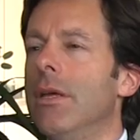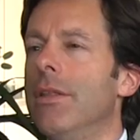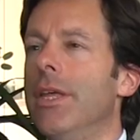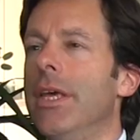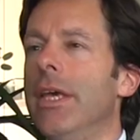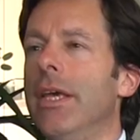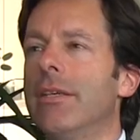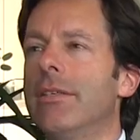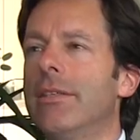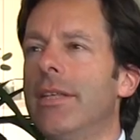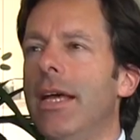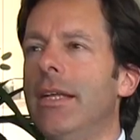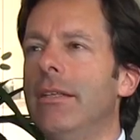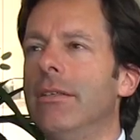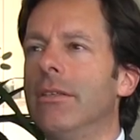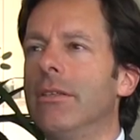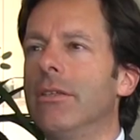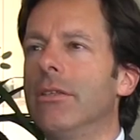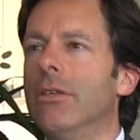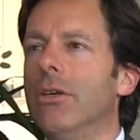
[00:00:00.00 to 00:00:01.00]
The
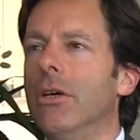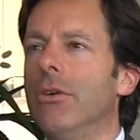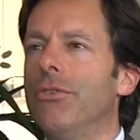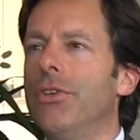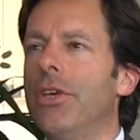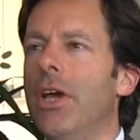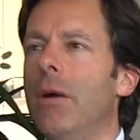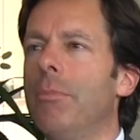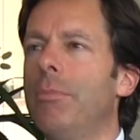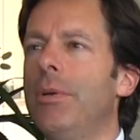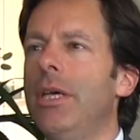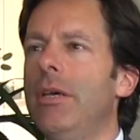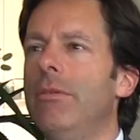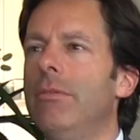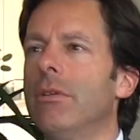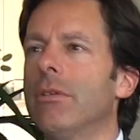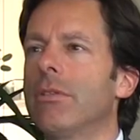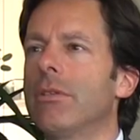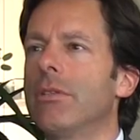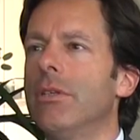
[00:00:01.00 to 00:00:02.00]
extent of the
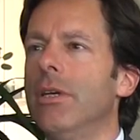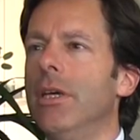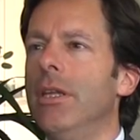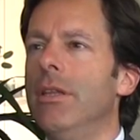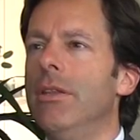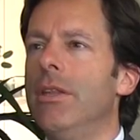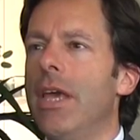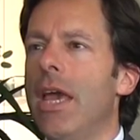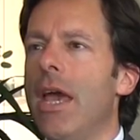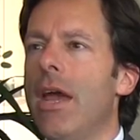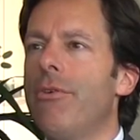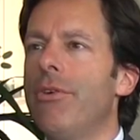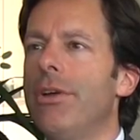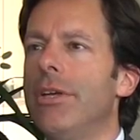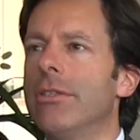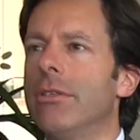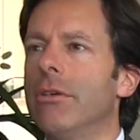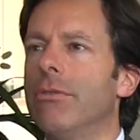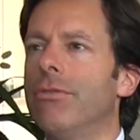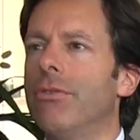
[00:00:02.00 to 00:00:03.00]
upheavals in the
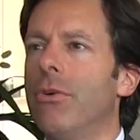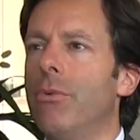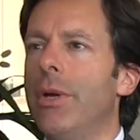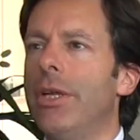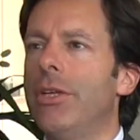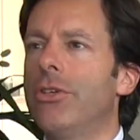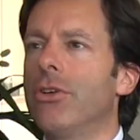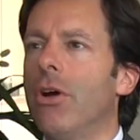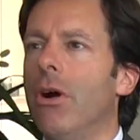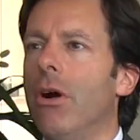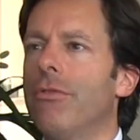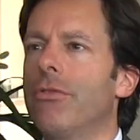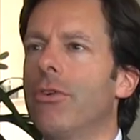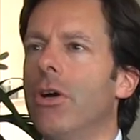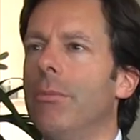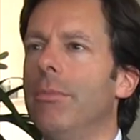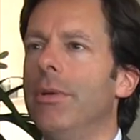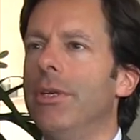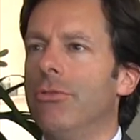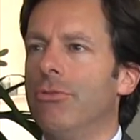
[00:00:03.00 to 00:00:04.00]
areas of, for which
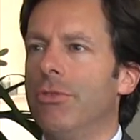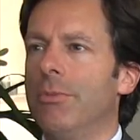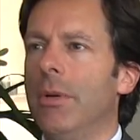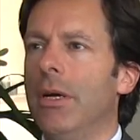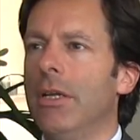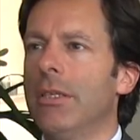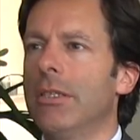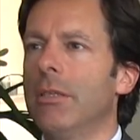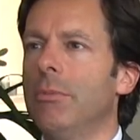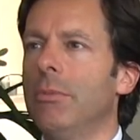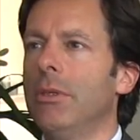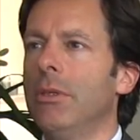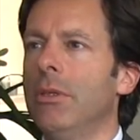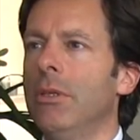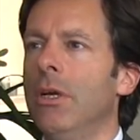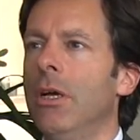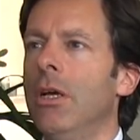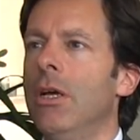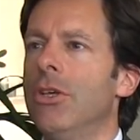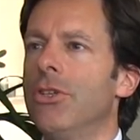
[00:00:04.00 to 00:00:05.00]
Ofcom is
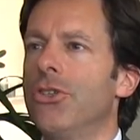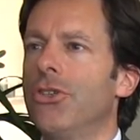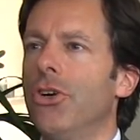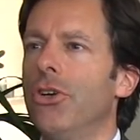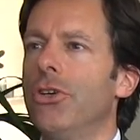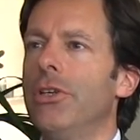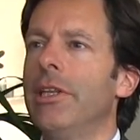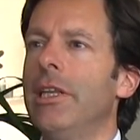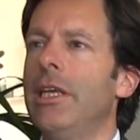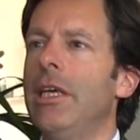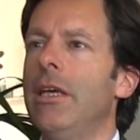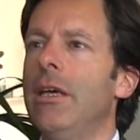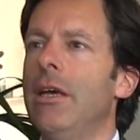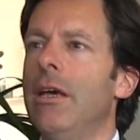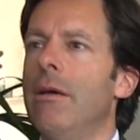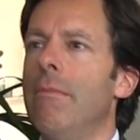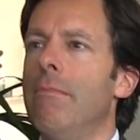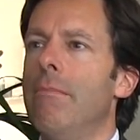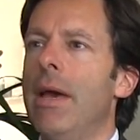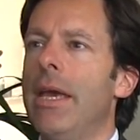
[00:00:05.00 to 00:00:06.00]
responsible certainly
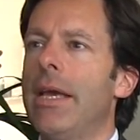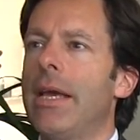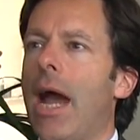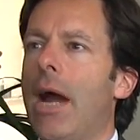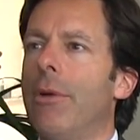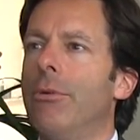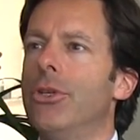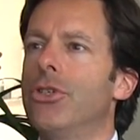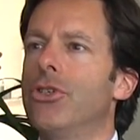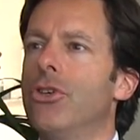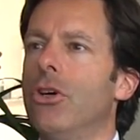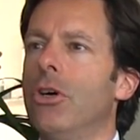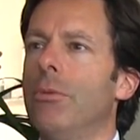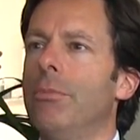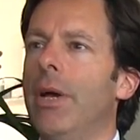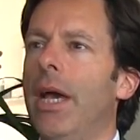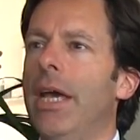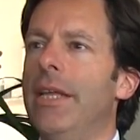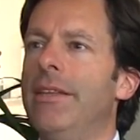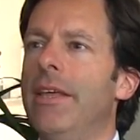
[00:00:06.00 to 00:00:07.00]
make our
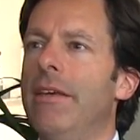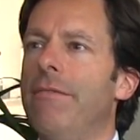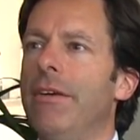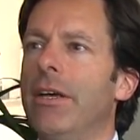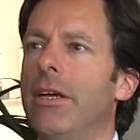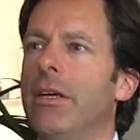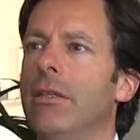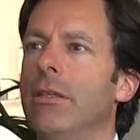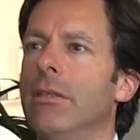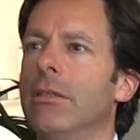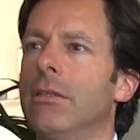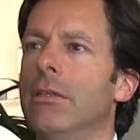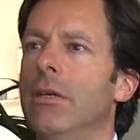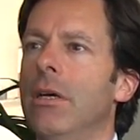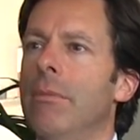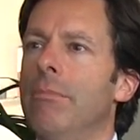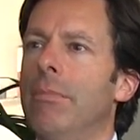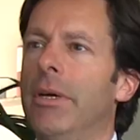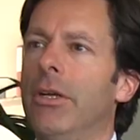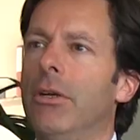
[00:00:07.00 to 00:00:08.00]
job a difficult
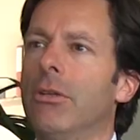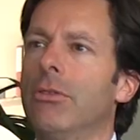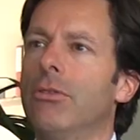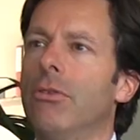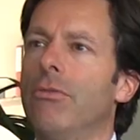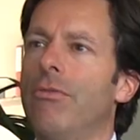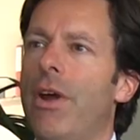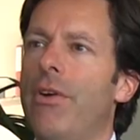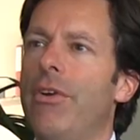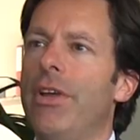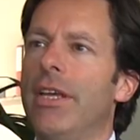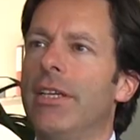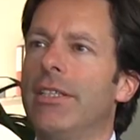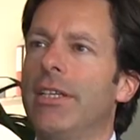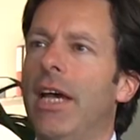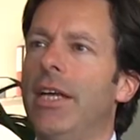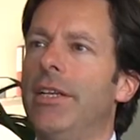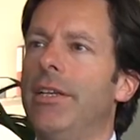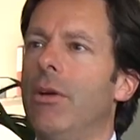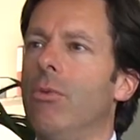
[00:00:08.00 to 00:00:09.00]
but also very
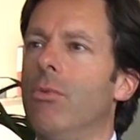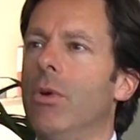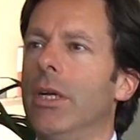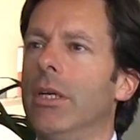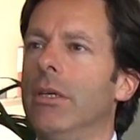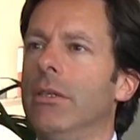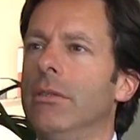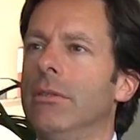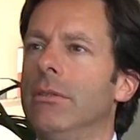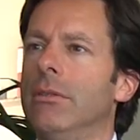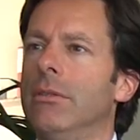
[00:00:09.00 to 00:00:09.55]
exciting one.